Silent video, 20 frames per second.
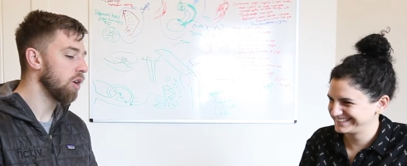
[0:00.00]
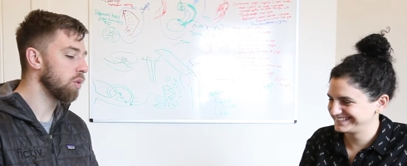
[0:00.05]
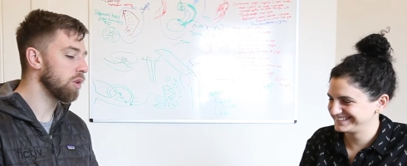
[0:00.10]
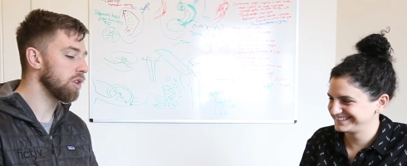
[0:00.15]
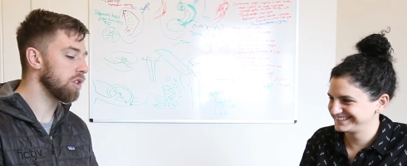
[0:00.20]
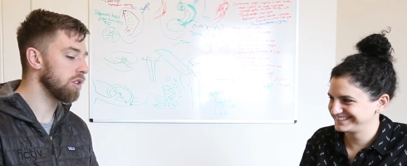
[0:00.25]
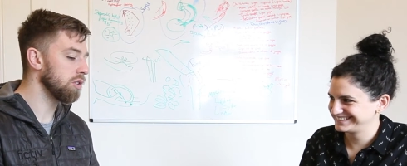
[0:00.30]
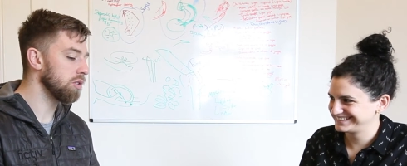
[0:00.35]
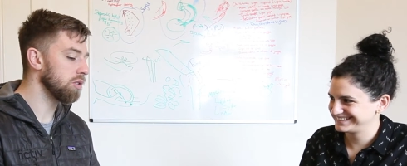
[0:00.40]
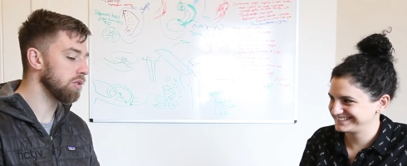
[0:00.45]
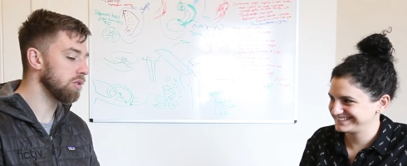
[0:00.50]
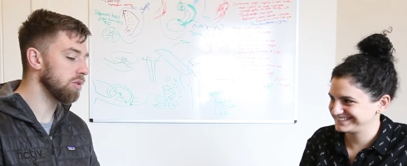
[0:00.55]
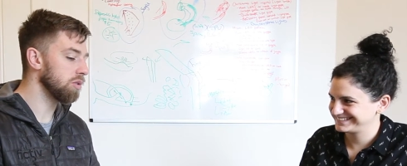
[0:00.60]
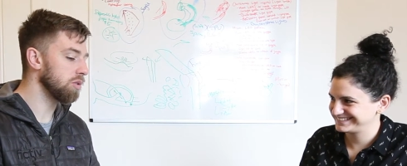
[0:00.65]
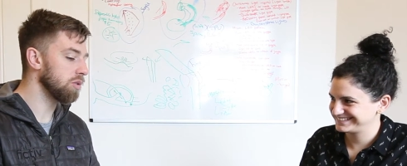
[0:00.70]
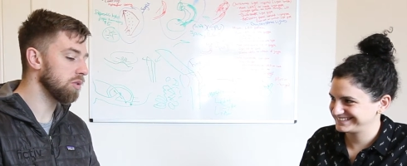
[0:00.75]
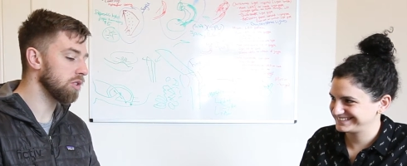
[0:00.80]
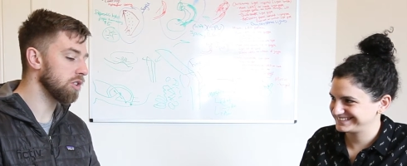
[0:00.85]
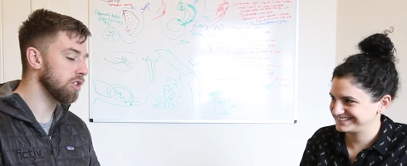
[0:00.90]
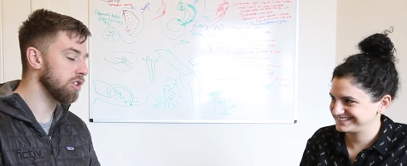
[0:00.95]
Speaker 1: Would
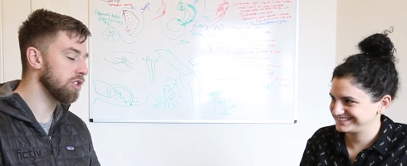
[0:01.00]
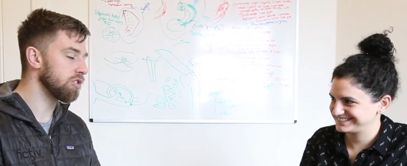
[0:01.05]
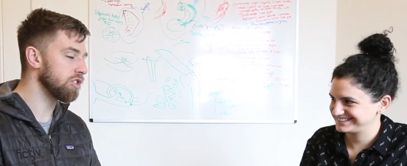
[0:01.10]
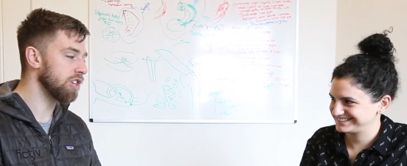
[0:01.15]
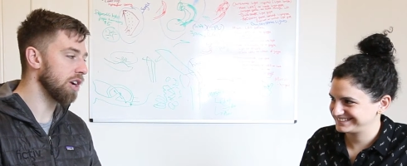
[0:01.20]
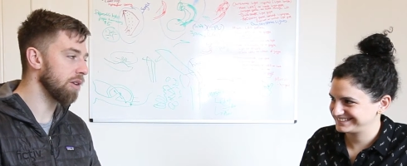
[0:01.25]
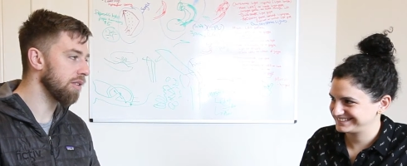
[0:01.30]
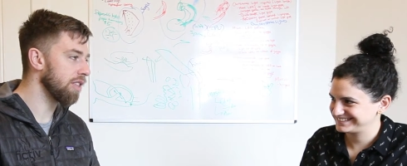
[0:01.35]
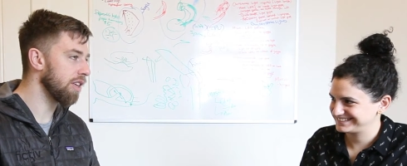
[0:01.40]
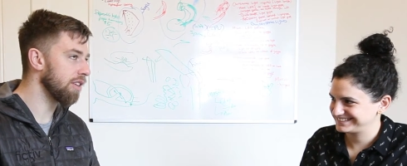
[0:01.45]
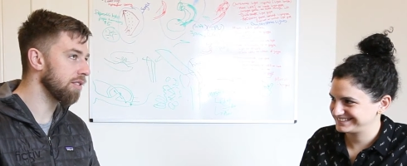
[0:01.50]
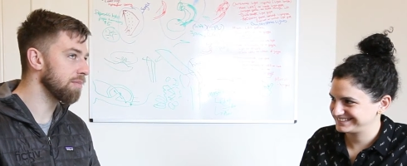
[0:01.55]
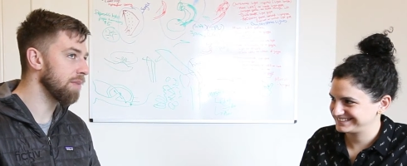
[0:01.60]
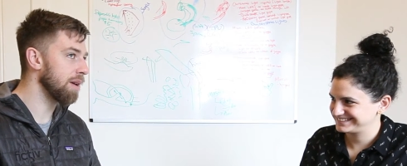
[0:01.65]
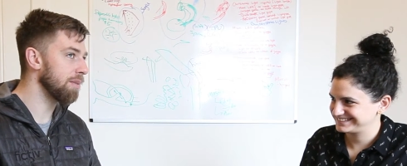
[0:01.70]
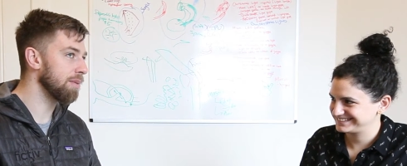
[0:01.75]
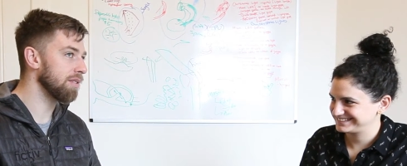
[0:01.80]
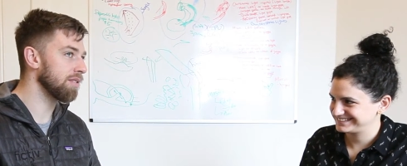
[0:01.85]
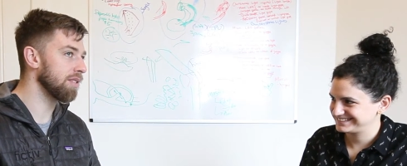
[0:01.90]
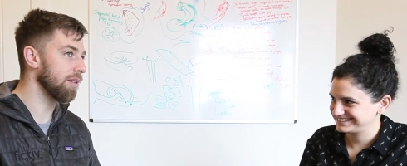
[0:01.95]
you could you share with us
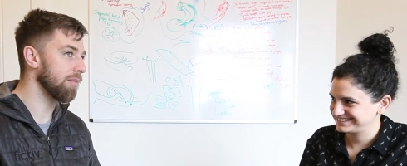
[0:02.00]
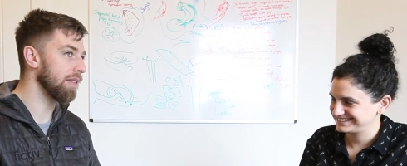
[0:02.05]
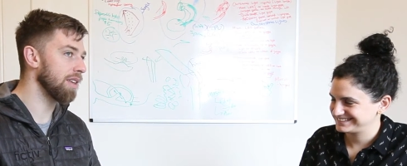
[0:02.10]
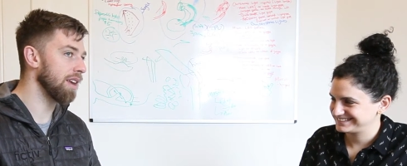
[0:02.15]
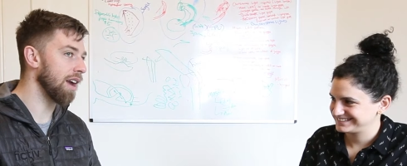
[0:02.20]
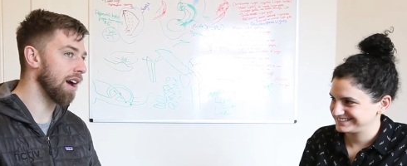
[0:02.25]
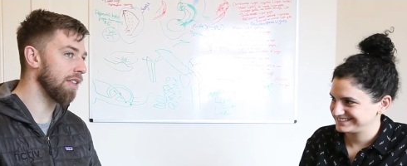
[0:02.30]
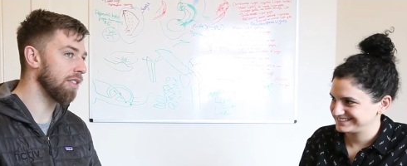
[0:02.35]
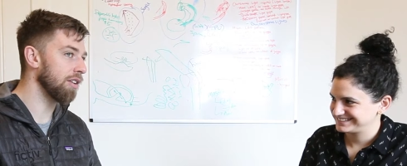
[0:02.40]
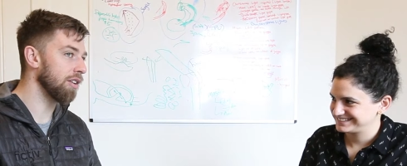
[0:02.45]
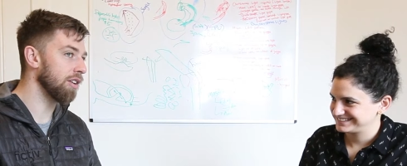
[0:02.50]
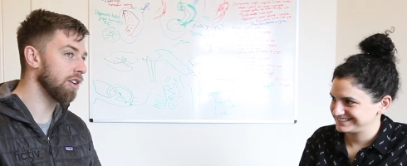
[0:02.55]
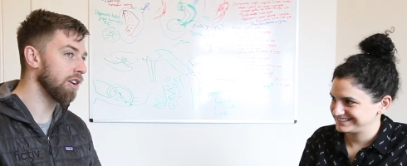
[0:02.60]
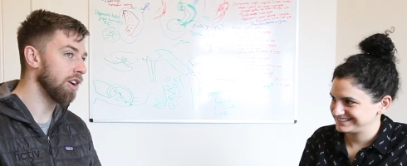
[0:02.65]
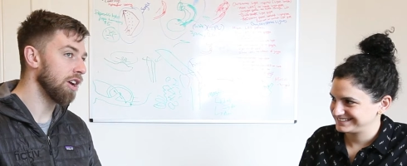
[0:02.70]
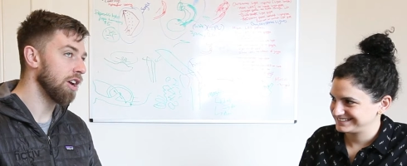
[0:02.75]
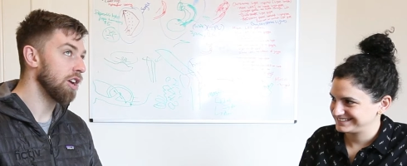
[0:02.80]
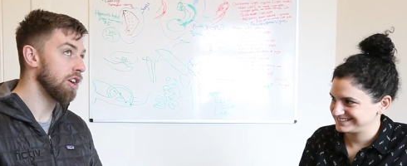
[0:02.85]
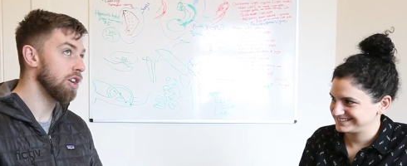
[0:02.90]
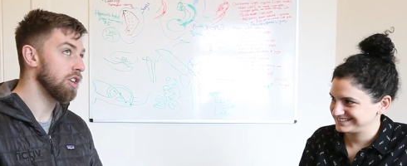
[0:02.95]
maybe some of the
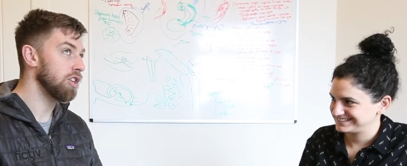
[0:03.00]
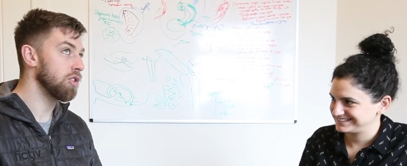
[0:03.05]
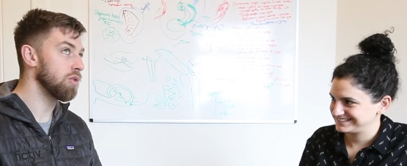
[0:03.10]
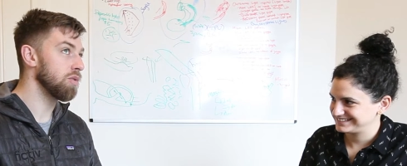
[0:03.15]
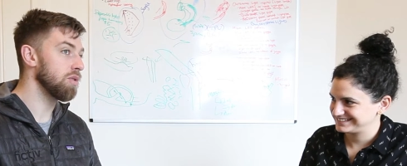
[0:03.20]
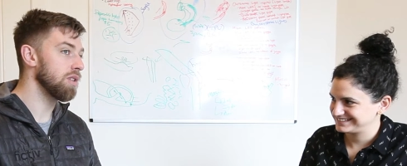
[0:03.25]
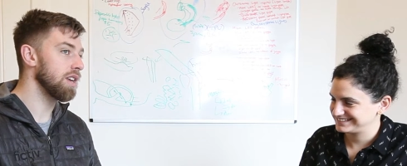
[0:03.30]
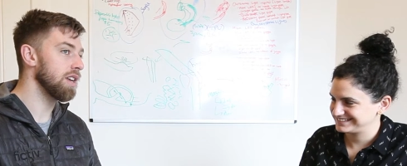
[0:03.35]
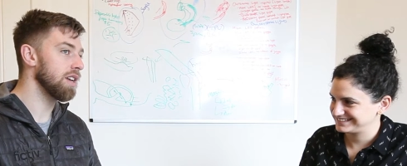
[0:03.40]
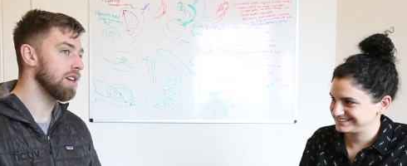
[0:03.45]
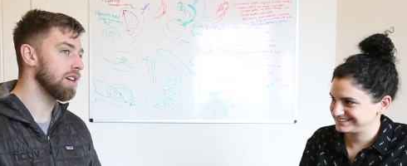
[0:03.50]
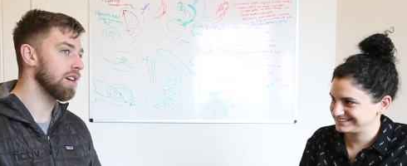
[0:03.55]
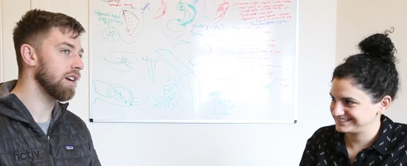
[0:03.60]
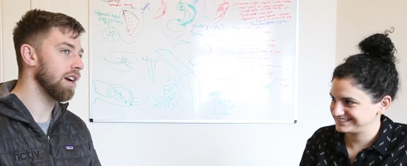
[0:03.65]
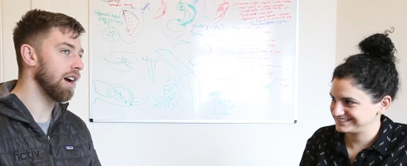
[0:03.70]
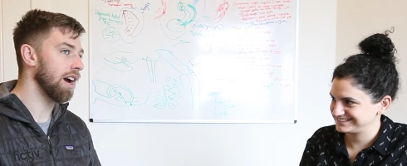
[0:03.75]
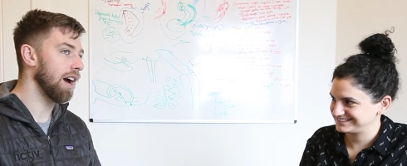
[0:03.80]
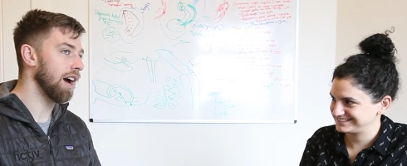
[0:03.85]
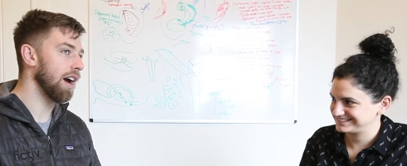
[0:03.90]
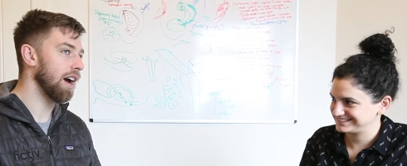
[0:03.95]
other unique
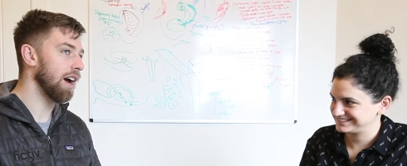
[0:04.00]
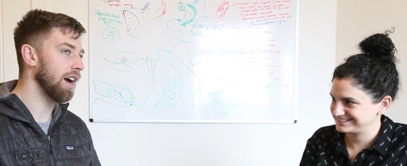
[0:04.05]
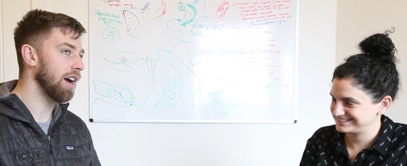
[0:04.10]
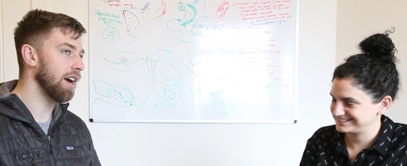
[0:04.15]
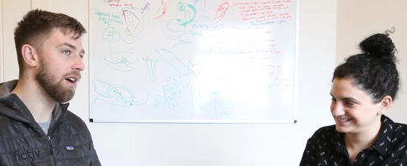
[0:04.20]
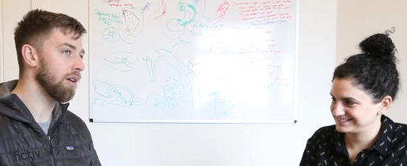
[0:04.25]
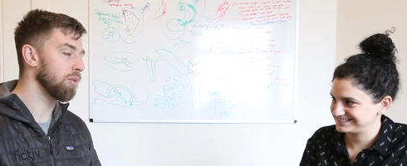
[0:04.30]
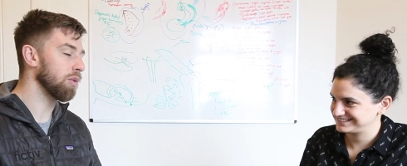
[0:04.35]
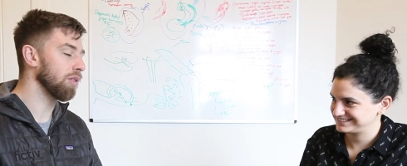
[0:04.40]
uh,